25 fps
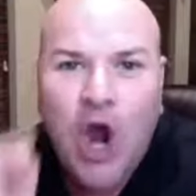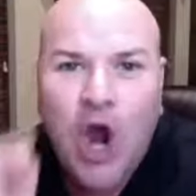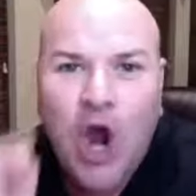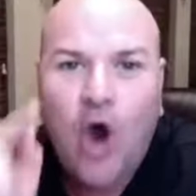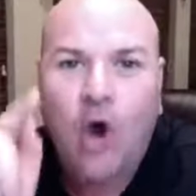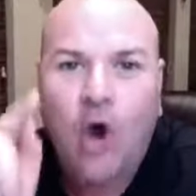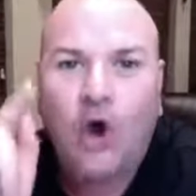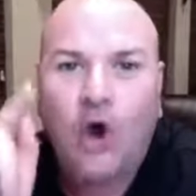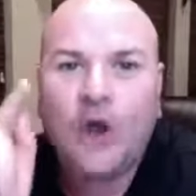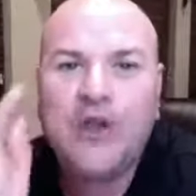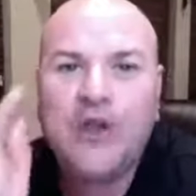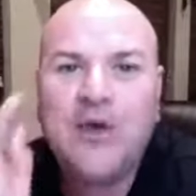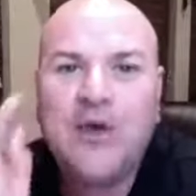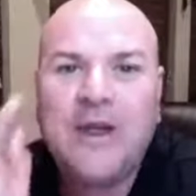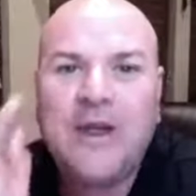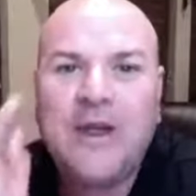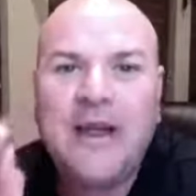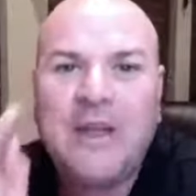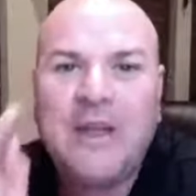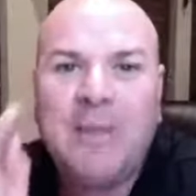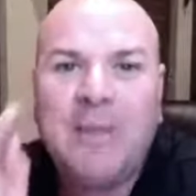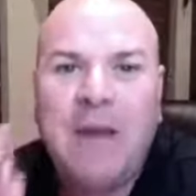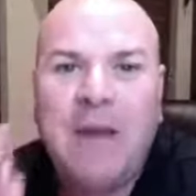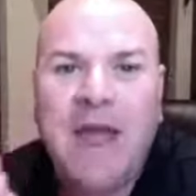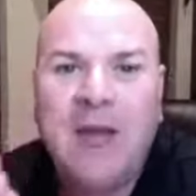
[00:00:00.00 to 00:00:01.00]
or are you
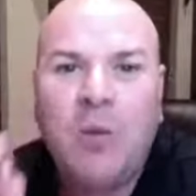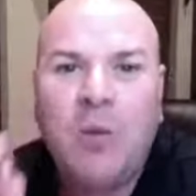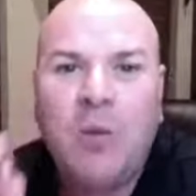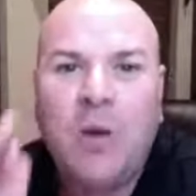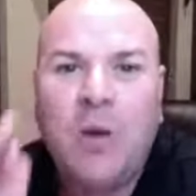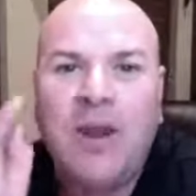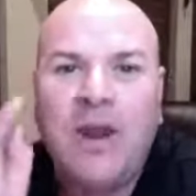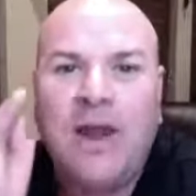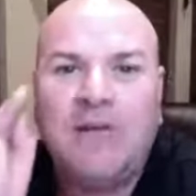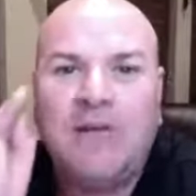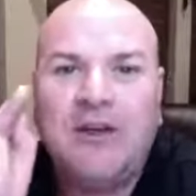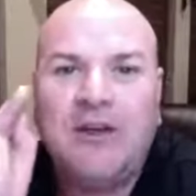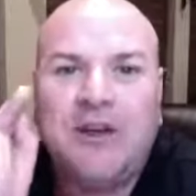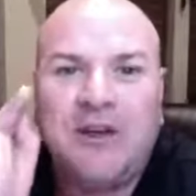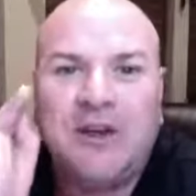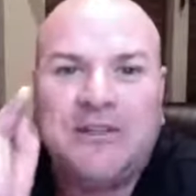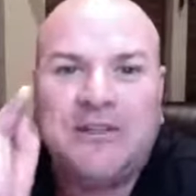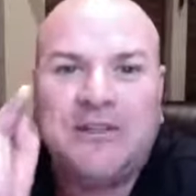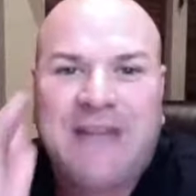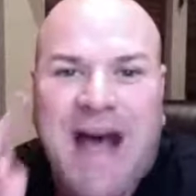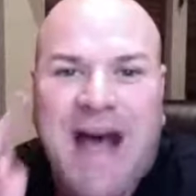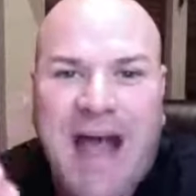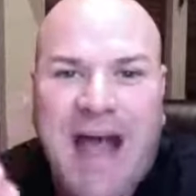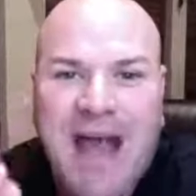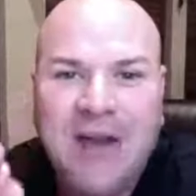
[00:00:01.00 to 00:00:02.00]
getting paid whatever your
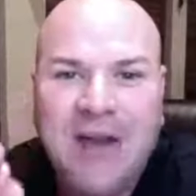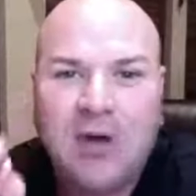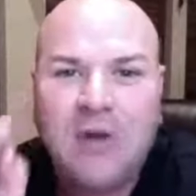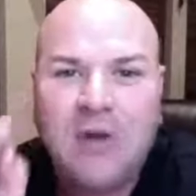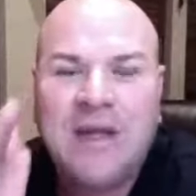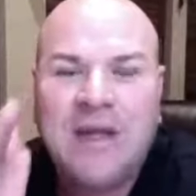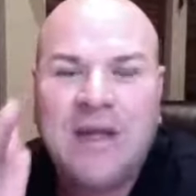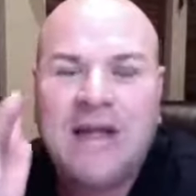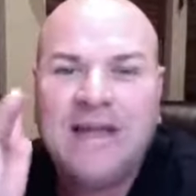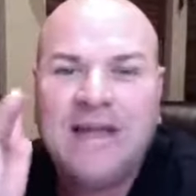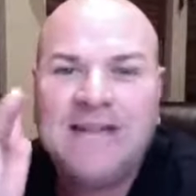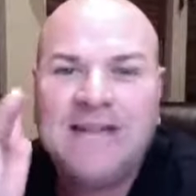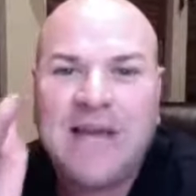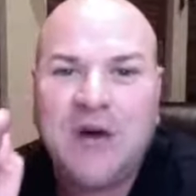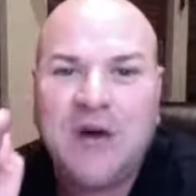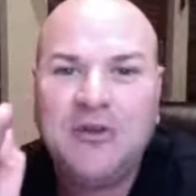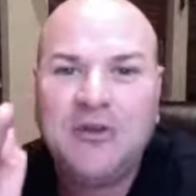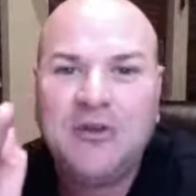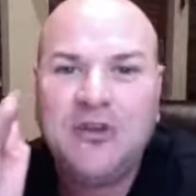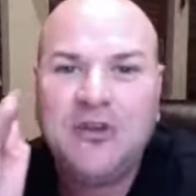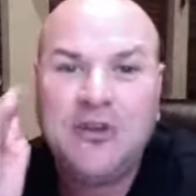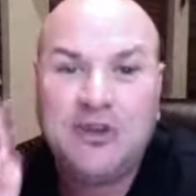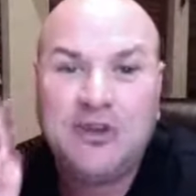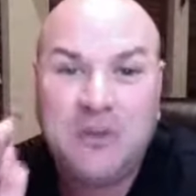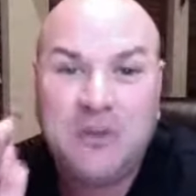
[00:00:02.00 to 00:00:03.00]
title tells
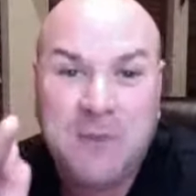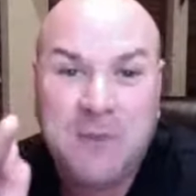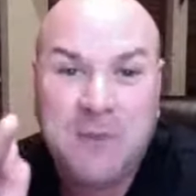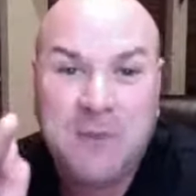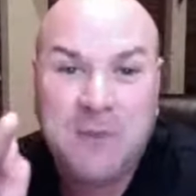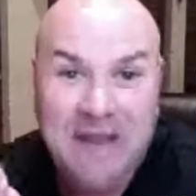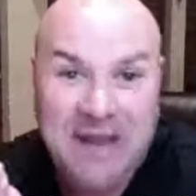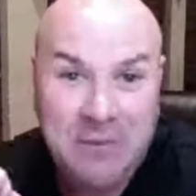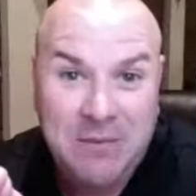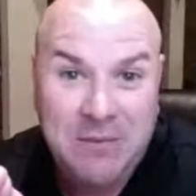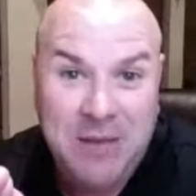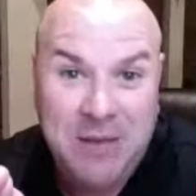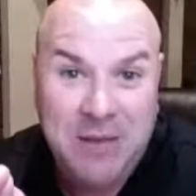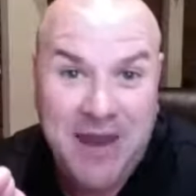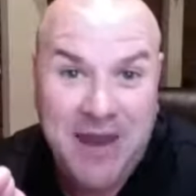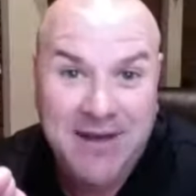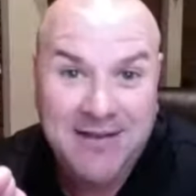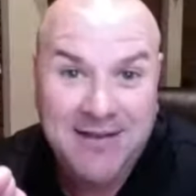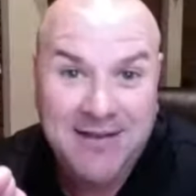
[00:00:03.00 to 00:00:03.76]
you should be getting paid?